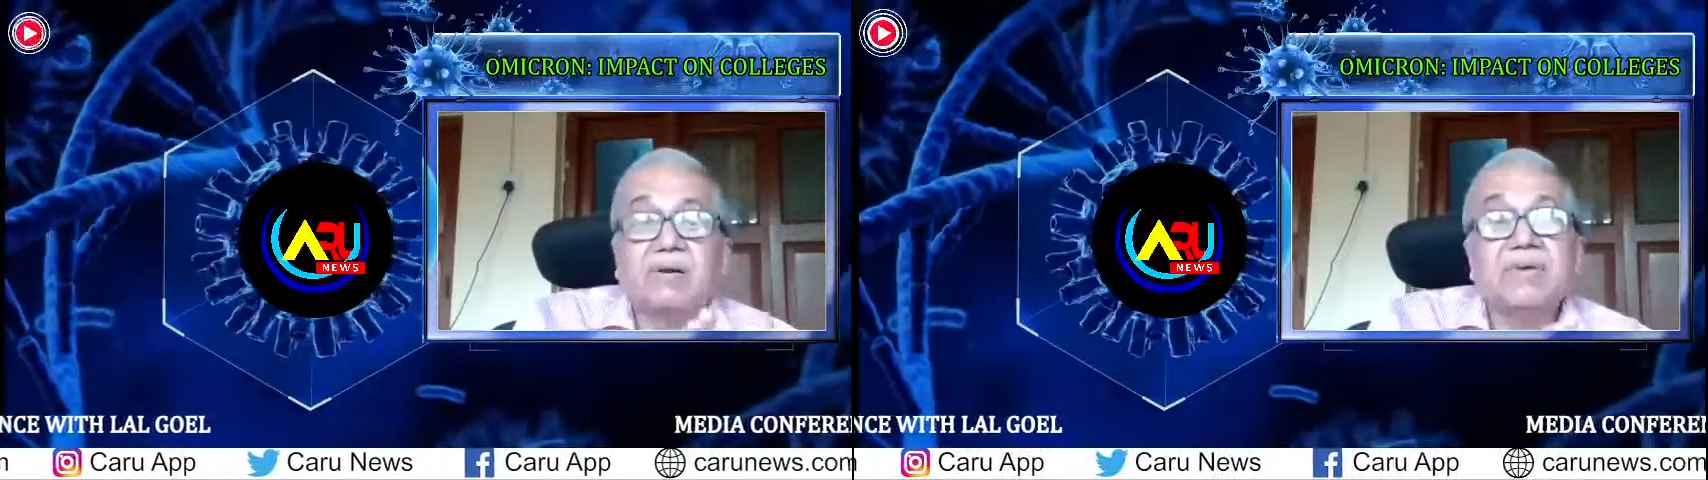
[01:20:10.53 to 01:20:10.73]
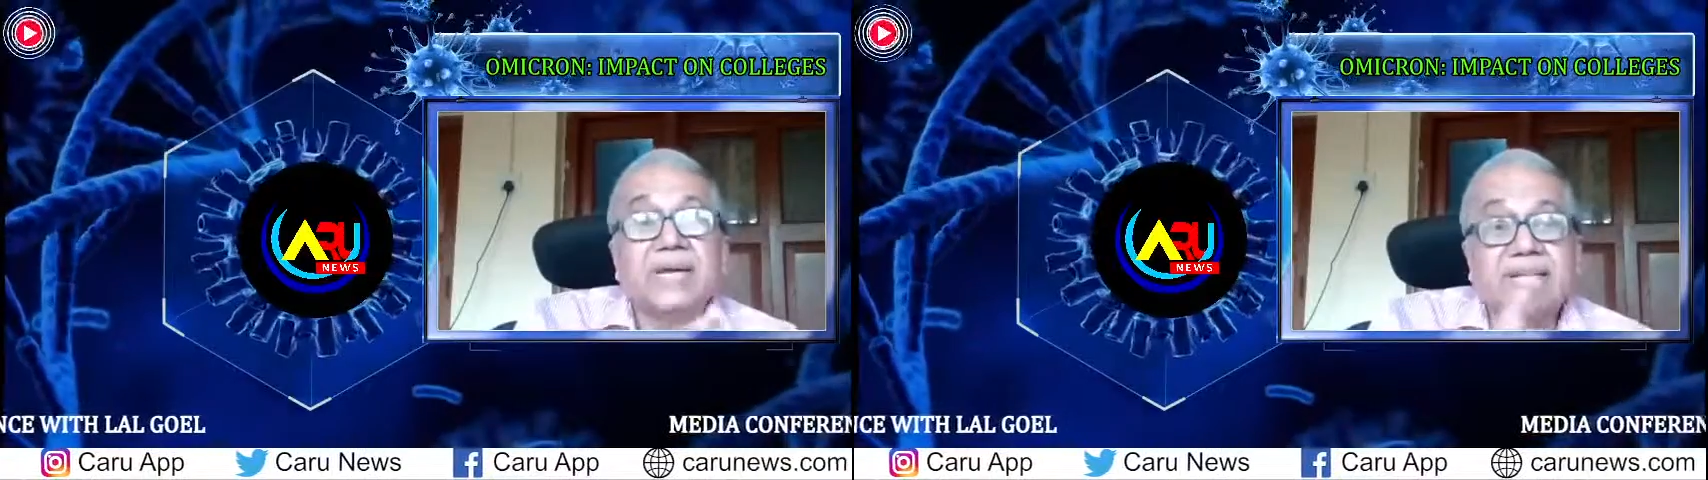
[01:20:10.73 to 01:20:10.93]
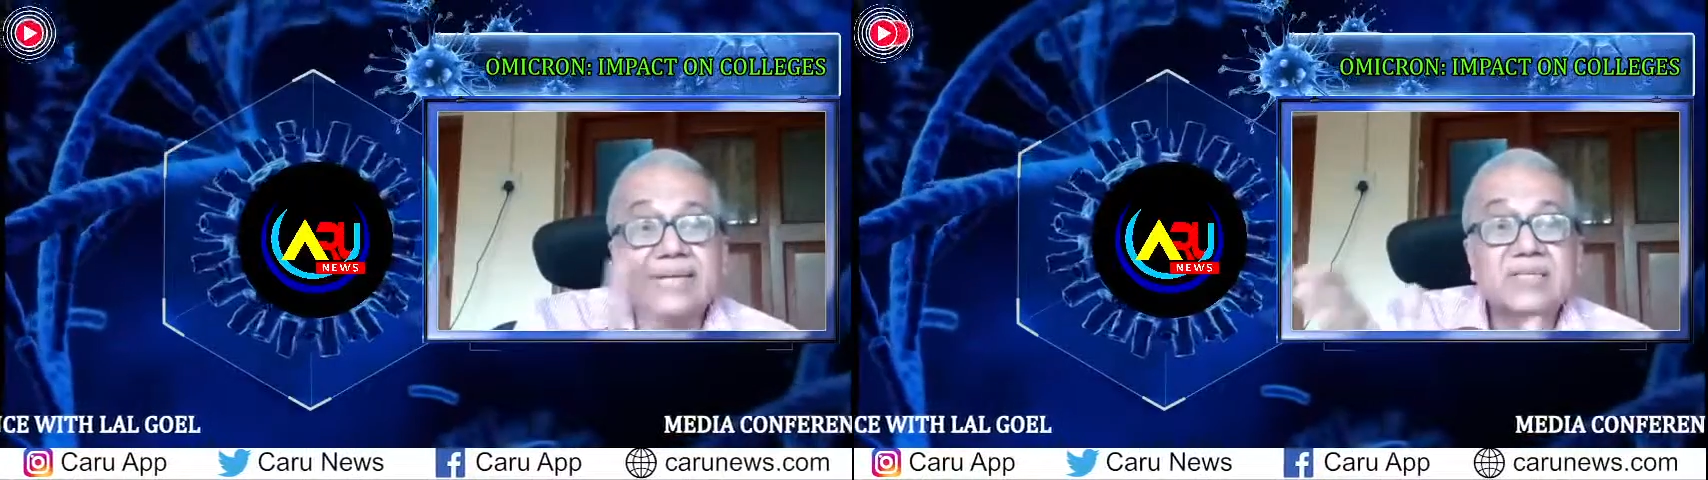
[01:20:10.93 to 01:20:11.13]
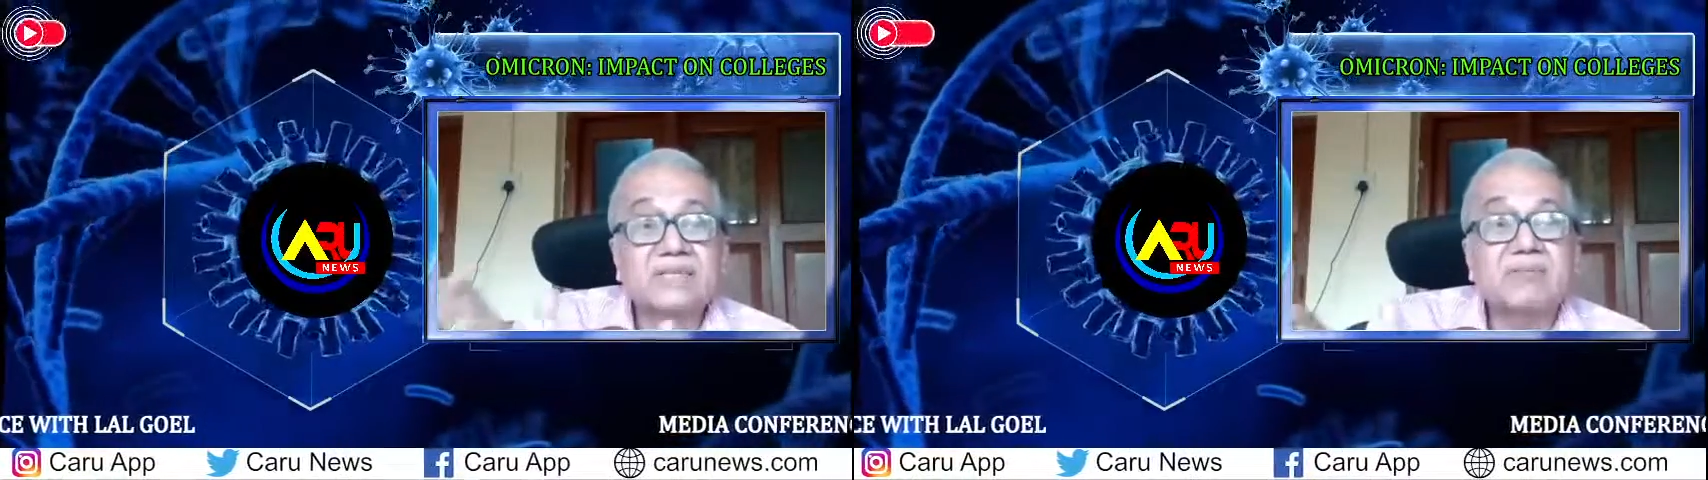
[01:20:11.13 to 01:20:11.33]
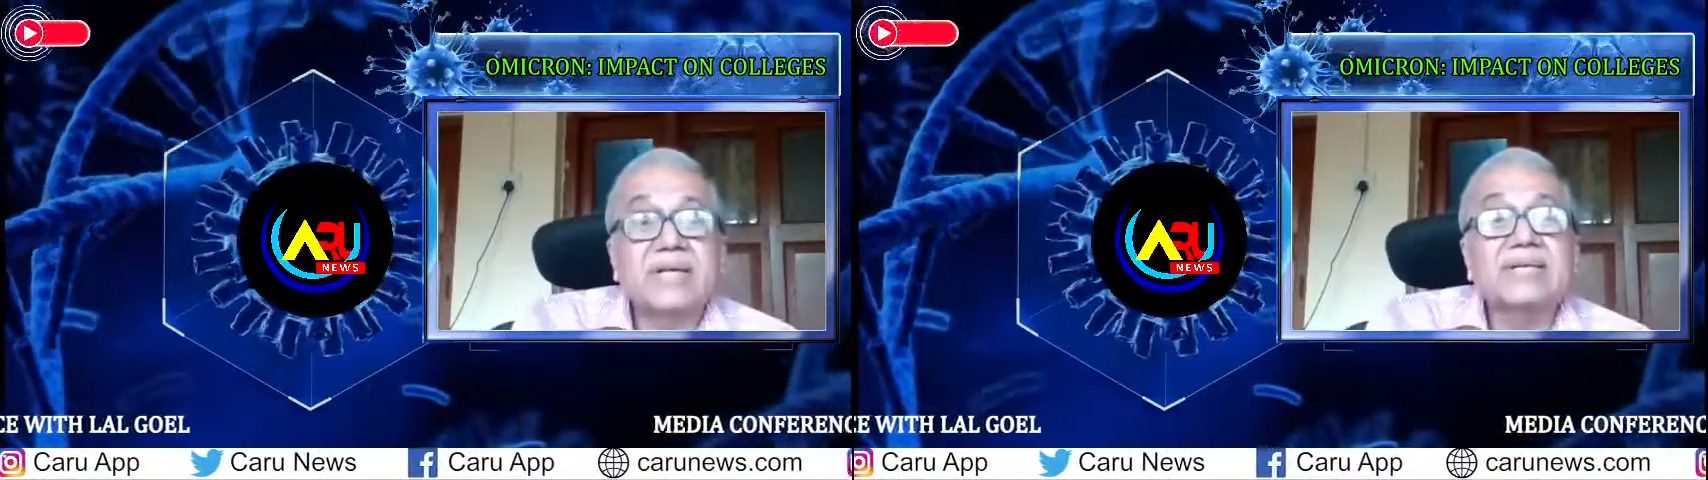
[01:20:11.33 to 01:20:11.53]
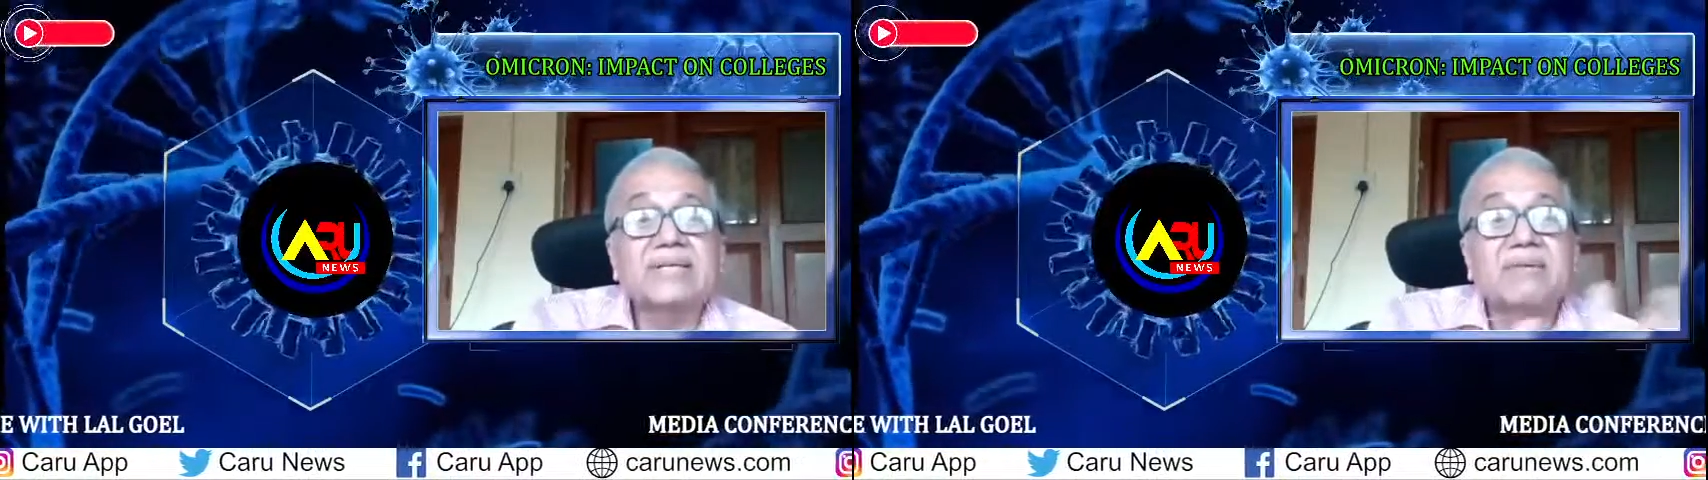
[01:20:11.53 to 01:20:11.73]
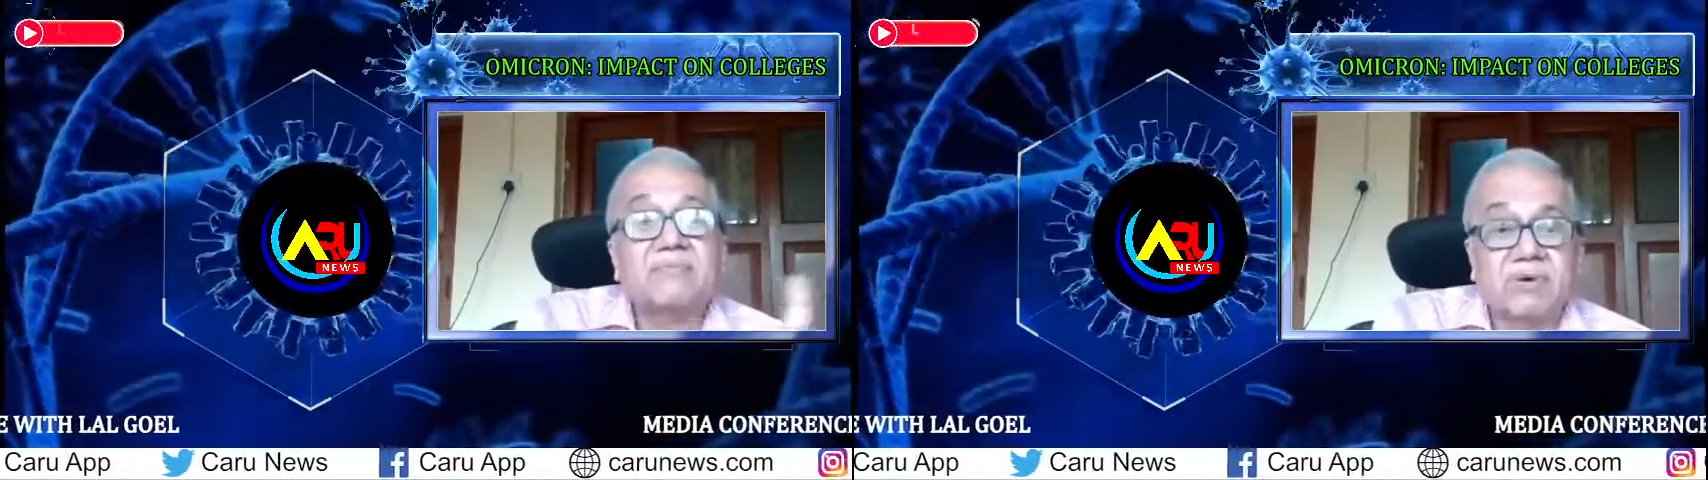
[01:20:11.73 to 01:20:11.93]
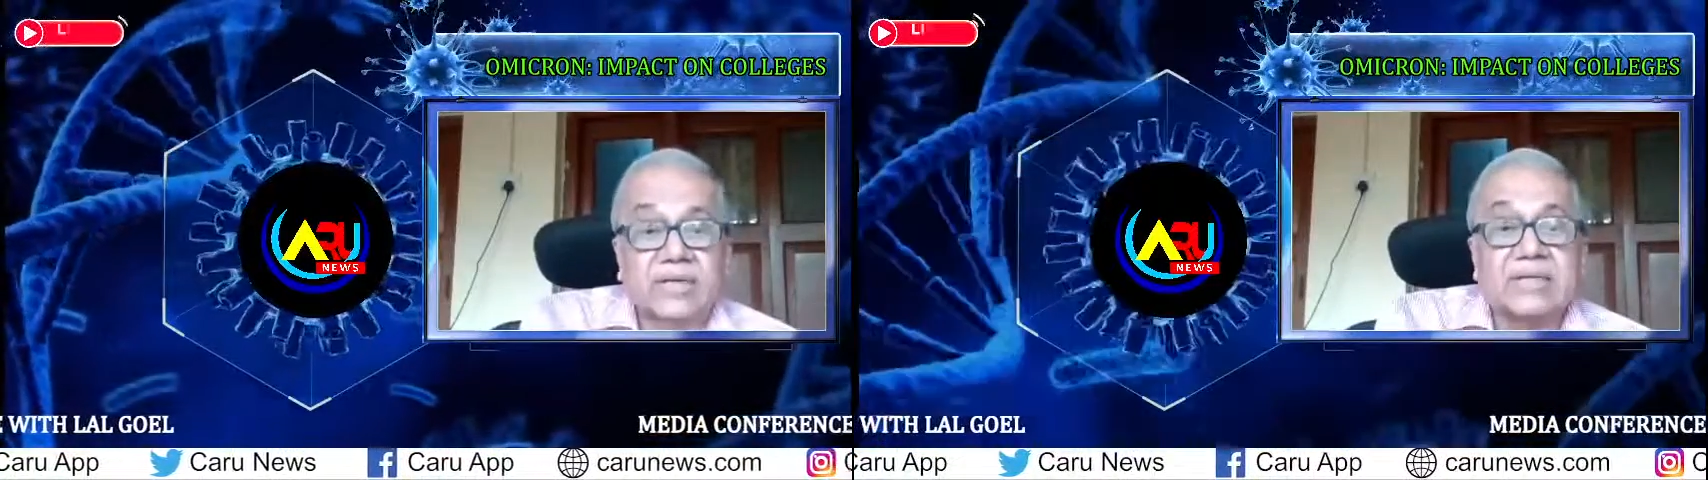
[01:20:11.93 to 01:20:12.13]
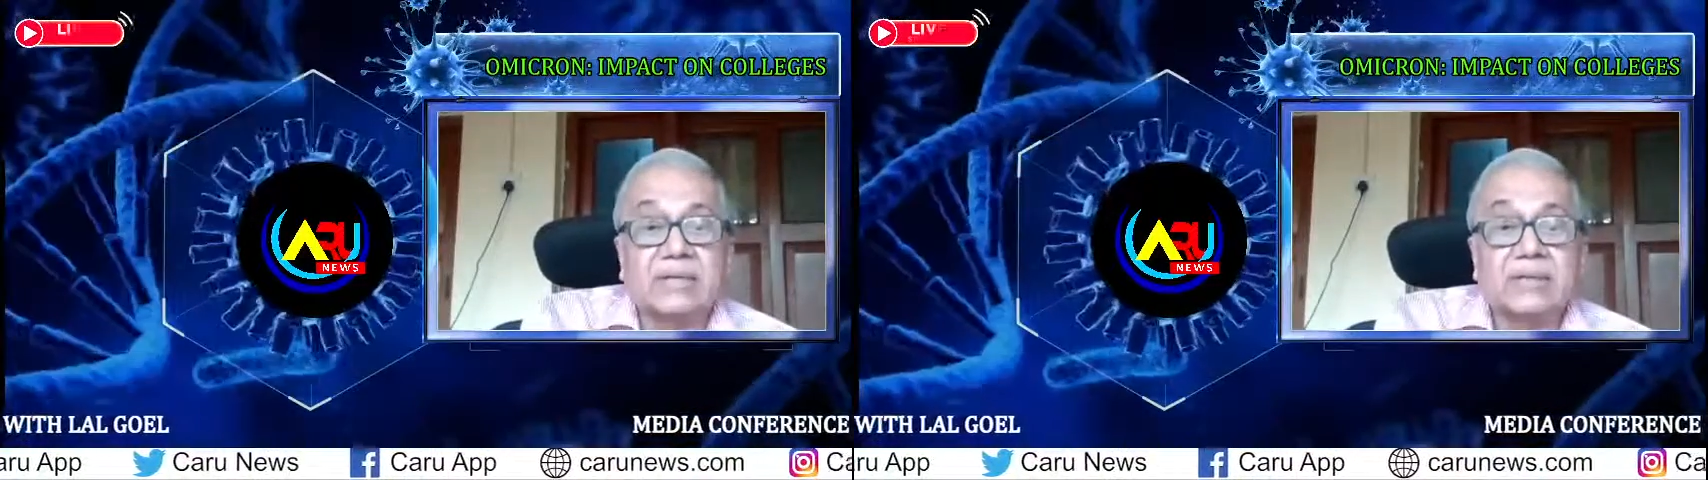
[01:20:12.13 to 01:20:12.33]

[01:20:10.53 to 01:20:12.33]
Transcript: weakness for anything foreign,